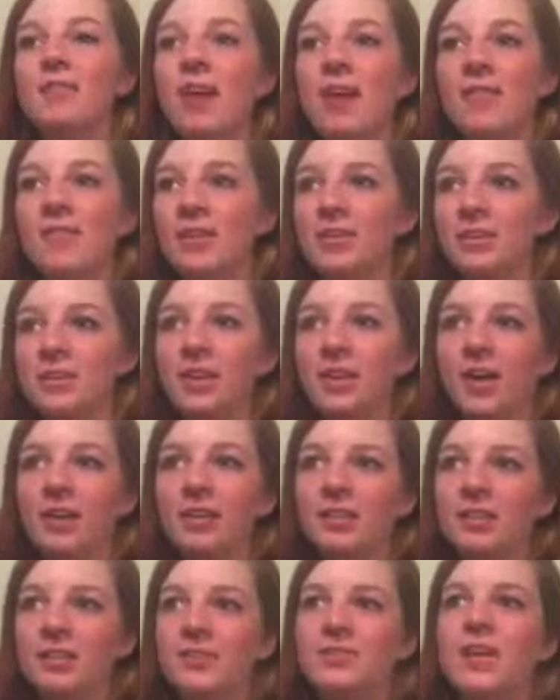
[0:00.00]

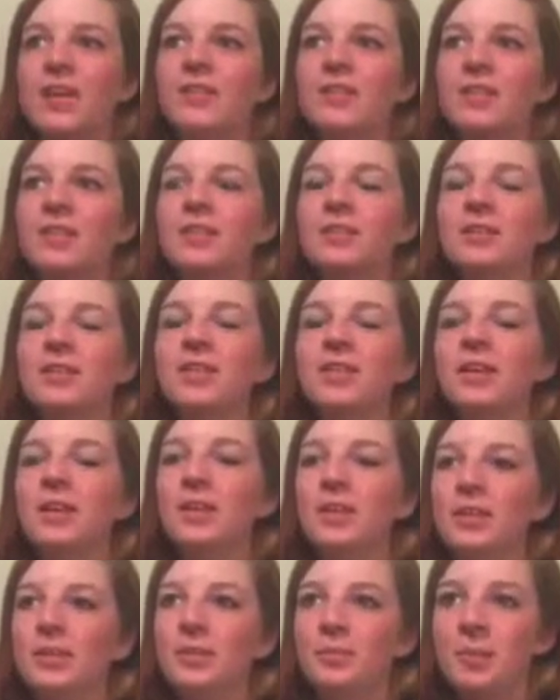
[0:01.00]
$500 of revenue,
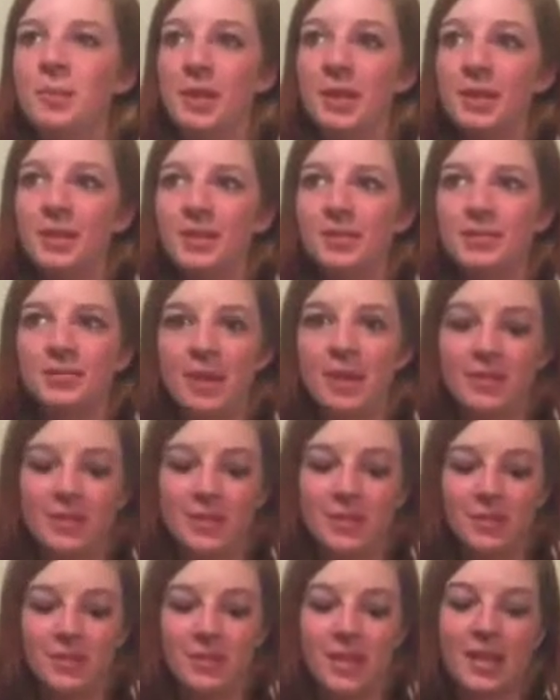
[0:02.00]
you'd put it in the
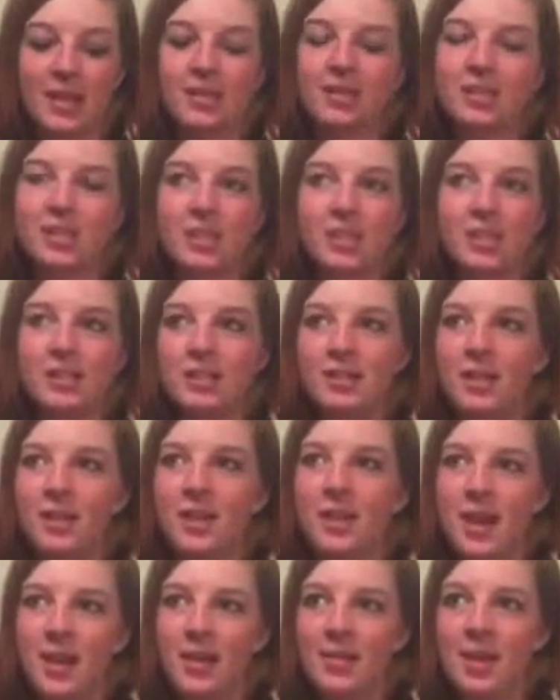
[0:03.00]
revenue section,
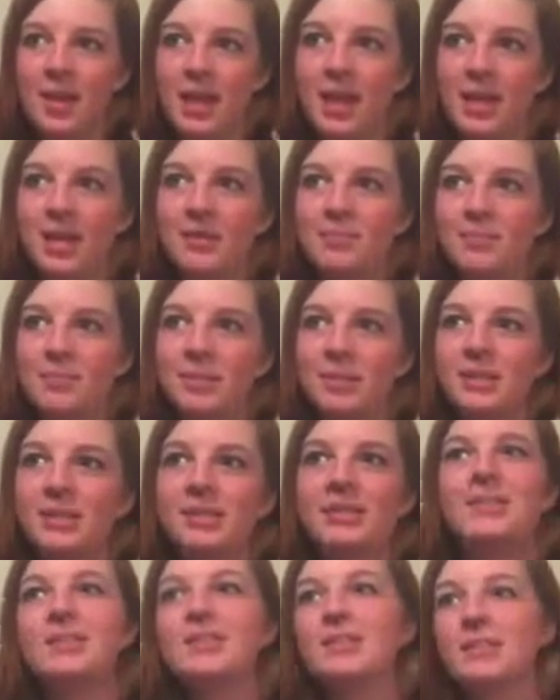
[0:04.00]
and then put a
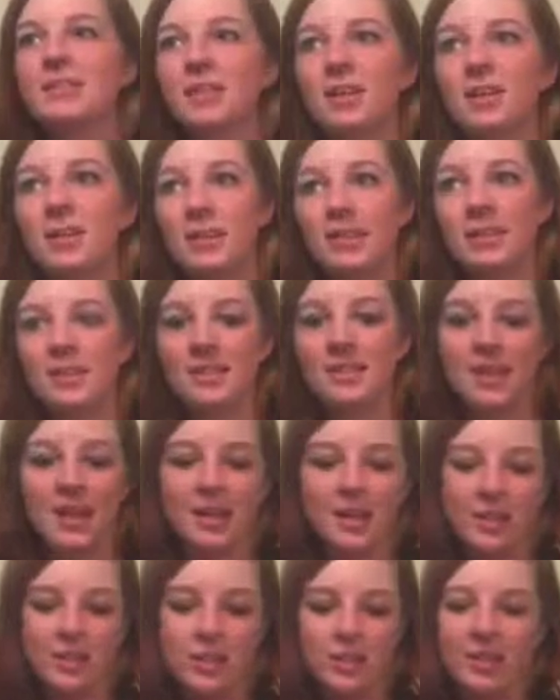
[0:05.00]
0 in the
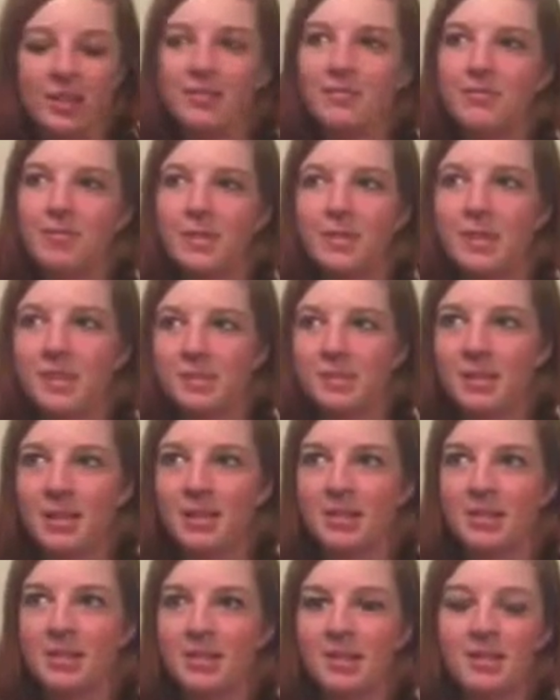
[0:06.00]
section for
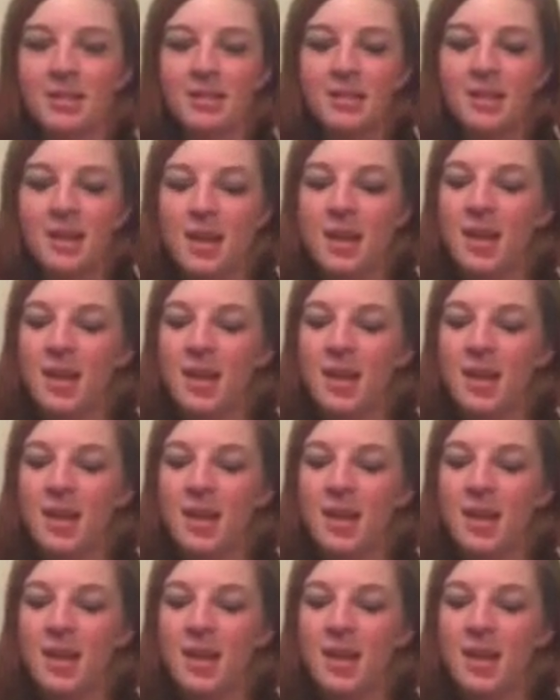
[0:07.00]
expenses,